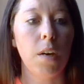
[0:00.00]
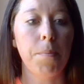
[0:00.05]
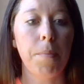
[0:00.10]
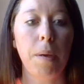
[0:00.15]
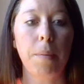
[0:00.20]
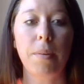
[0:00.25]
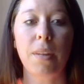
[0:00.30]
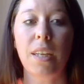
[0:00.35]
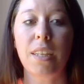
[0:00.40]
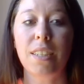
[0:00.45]

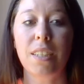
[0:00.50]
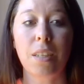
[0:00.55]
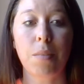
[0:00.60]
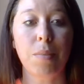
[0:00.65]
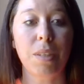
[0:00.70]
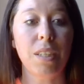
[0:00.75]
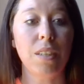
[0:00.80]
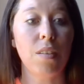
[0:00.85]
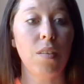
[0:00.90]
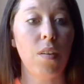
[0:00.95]
Maybe they seem
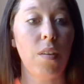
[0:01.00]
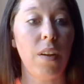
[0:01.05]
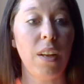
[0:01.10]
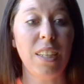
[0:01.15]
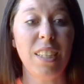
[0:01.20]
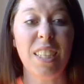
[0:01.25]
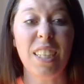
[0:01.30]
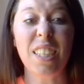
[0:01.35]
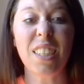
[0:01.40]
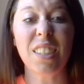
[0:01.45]

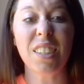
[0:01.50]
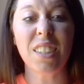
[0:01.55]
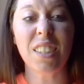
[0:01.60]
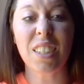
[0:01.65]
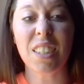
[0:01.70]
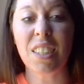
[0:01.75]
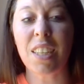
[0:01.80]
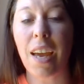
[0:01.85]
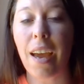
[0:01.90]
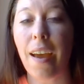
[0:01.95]
intensely
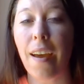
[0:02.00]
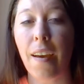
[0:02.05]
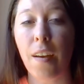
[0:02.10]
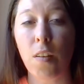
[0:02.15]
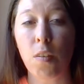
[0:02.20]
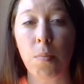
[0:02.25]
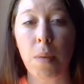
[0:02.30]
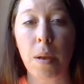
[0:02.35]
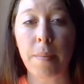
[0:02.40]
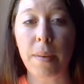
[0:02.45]
sad
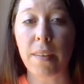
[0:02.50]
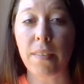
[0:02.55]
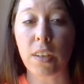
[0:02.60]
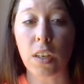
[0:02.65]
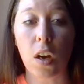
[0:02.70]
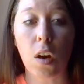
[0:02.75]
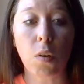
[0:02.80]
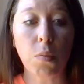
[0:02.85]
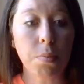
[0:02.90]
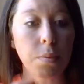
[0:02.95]
or maybe even
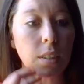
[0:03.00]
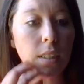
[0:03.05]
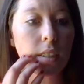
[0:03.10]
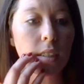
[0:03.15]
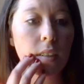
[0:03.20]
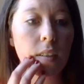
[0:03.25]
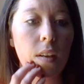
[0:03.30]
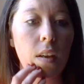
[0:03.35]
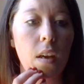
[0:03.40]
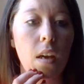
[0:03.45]

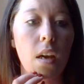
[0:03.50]
hopeless.